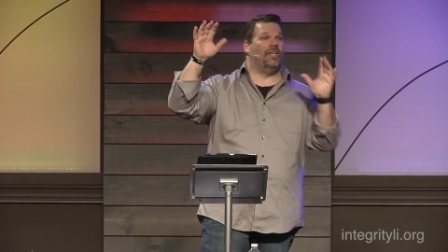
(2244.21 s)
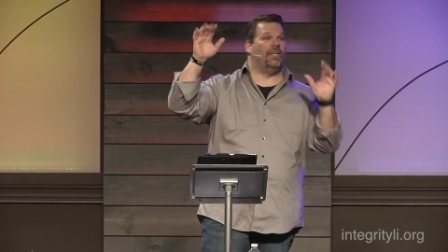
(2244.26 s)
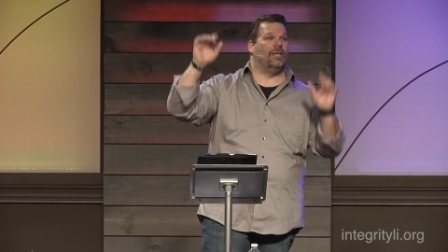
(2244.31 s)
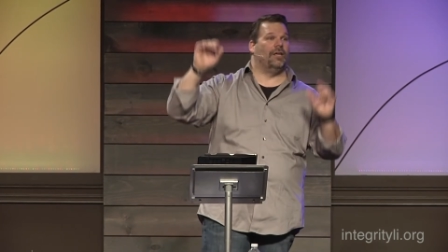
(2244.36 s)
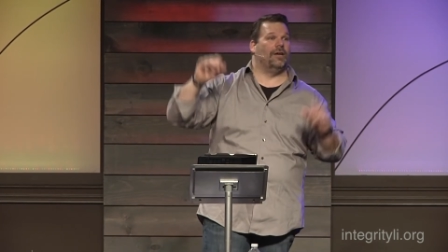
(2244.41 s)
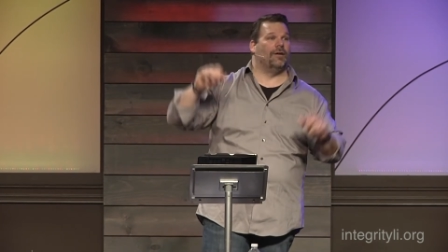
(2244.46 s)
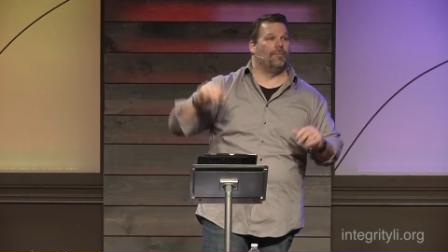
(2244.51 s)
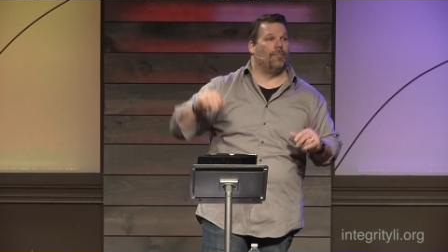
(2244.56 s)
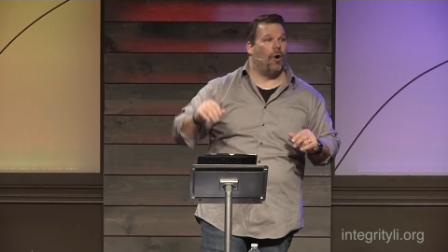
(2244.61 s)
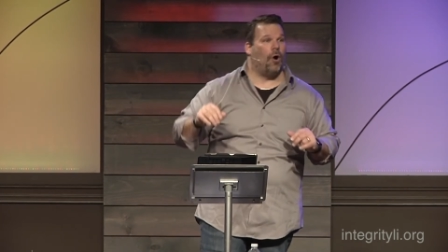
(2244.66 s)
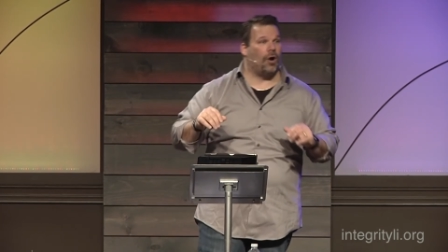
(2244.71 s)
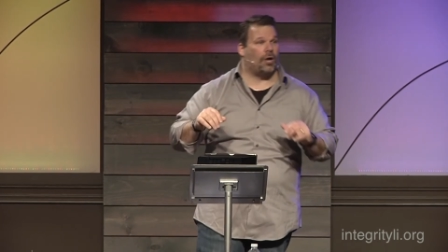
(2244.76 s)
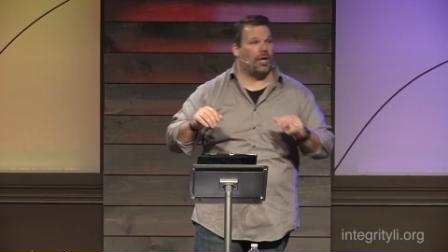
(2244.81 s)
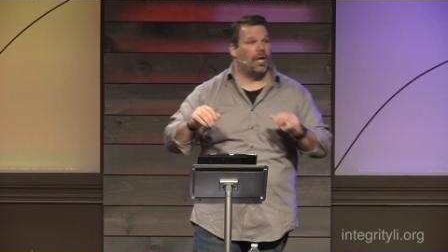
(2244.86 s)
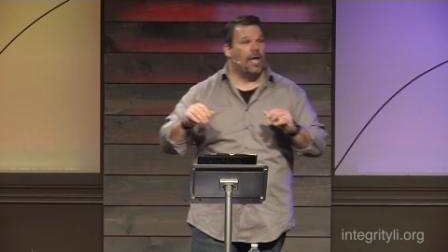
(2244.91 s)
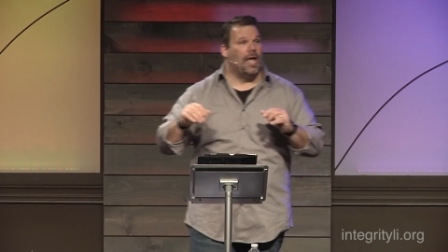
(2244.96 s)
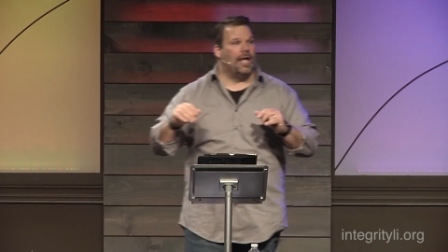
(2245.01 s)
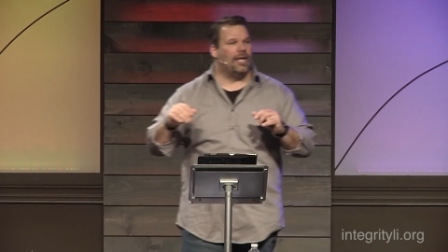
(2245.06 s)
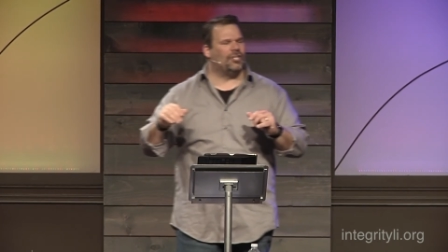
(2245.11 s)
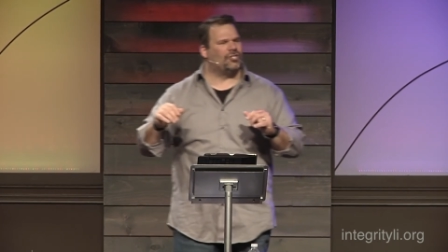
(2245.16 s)
year mark,
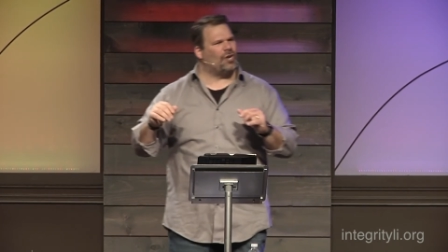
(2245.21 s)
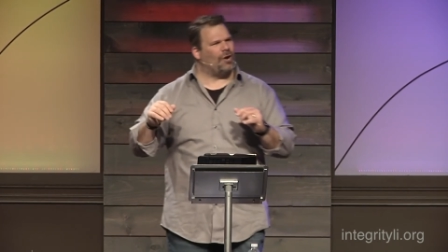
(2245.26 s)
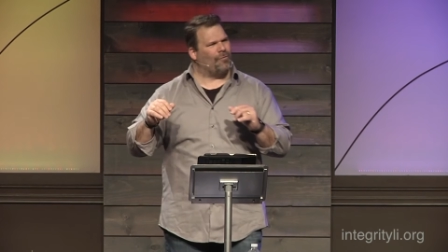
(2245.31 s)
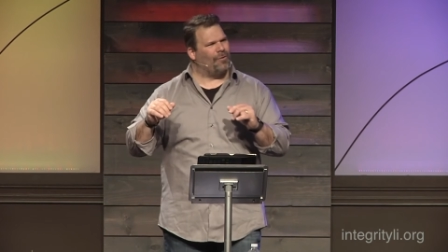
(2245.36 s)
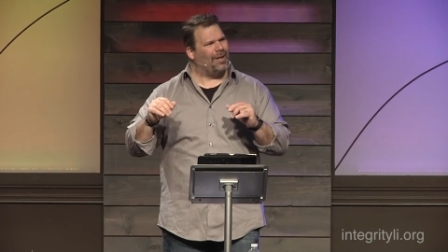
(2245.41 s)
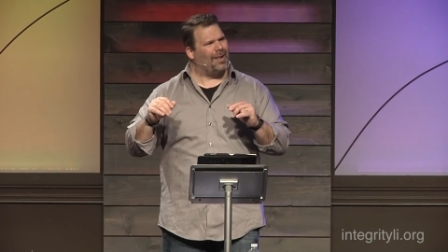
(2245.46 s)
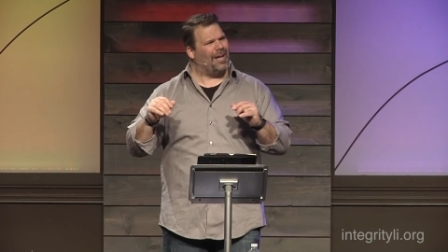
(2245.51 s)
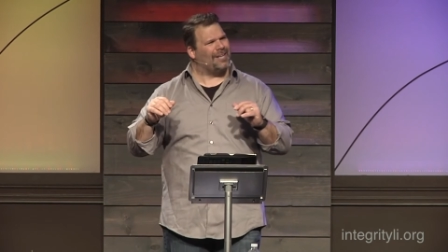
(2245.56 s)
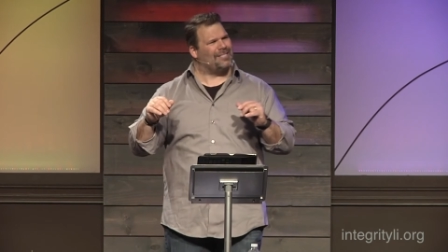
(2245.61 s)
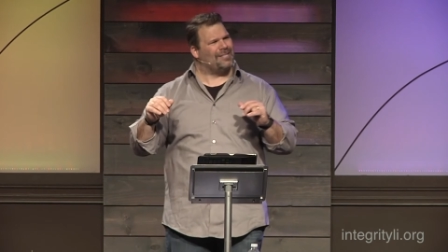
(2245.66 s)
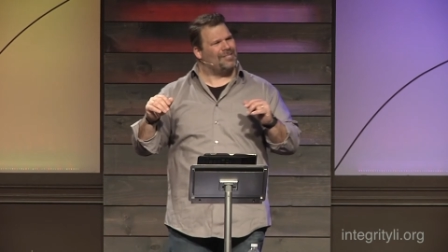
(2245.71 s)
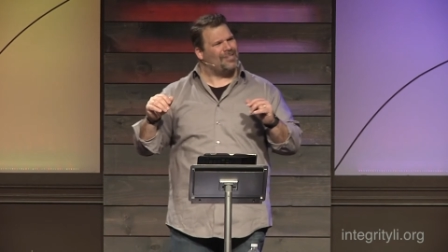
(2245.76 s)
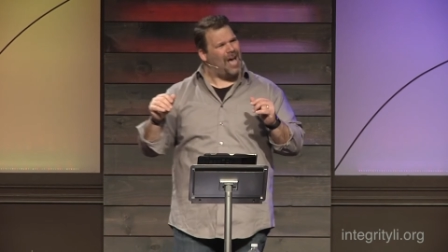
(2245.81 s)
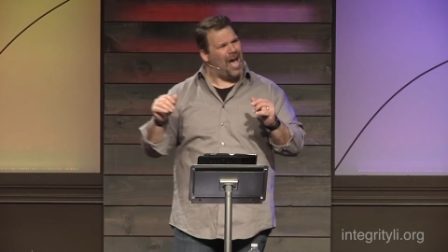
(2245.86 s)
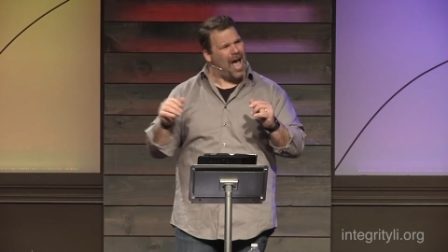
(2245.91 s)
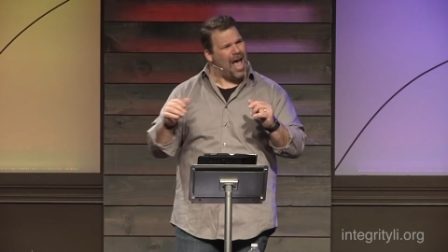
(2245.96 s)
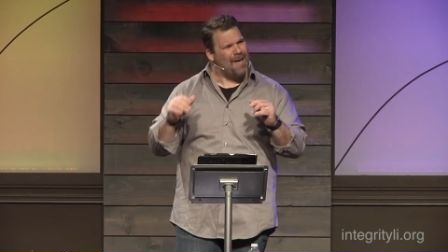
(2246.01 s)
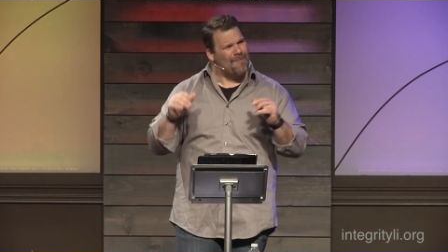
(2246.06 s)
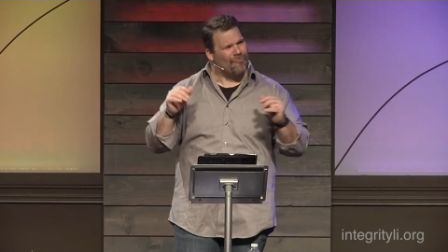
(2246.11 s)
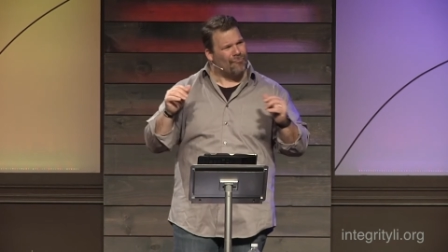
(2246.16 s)
you start realizing
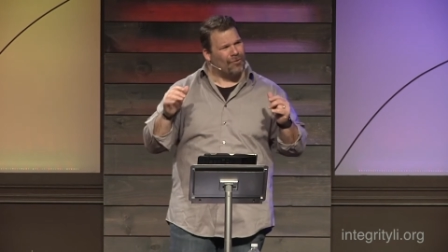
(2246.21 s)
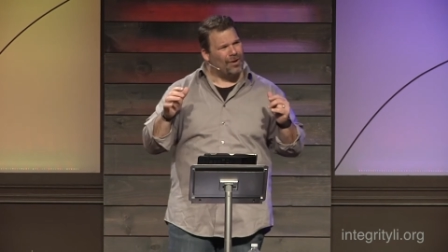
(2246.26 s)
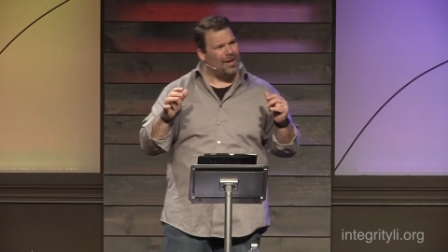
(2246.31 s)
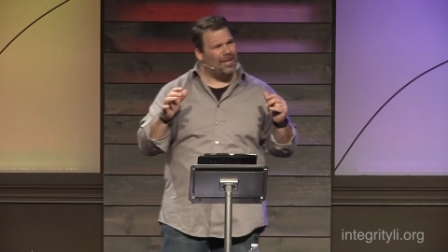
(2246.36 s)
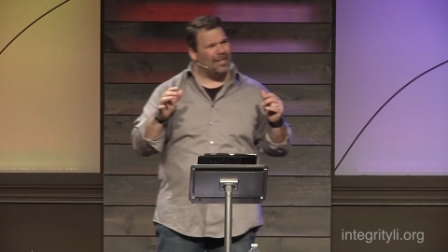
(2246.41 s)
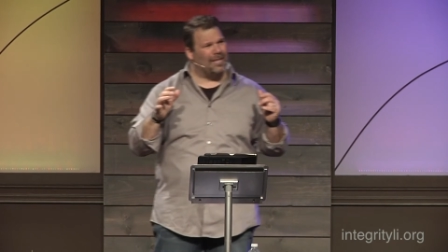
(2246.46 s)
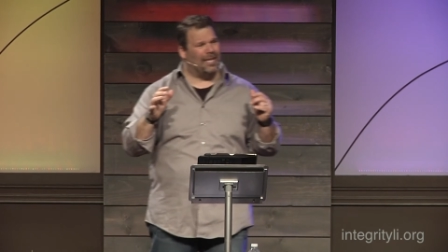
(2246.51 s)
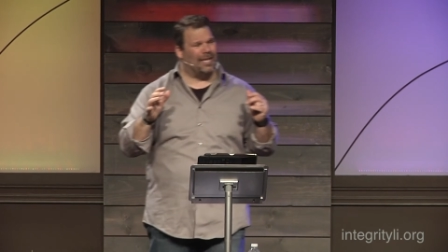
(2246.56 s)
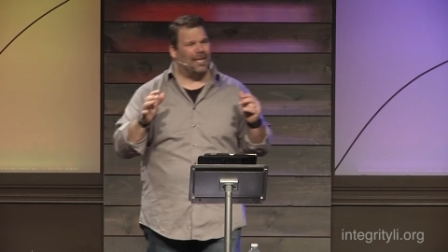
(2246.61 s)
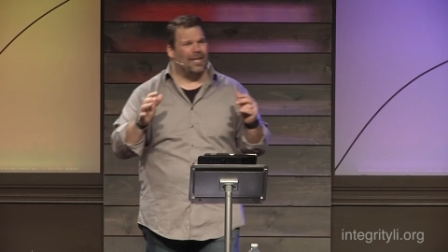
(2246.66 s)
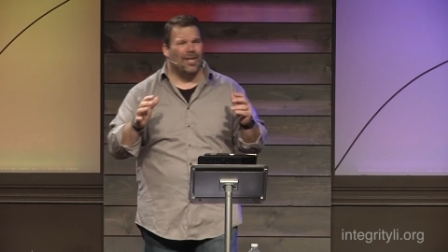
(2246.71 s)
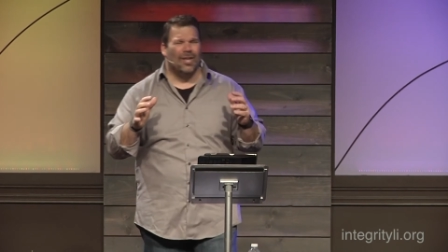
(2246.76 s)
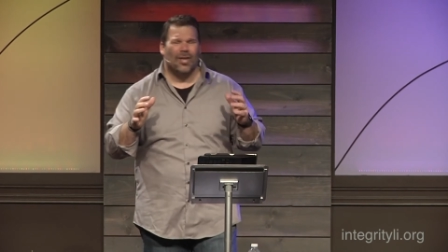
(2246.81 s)
time really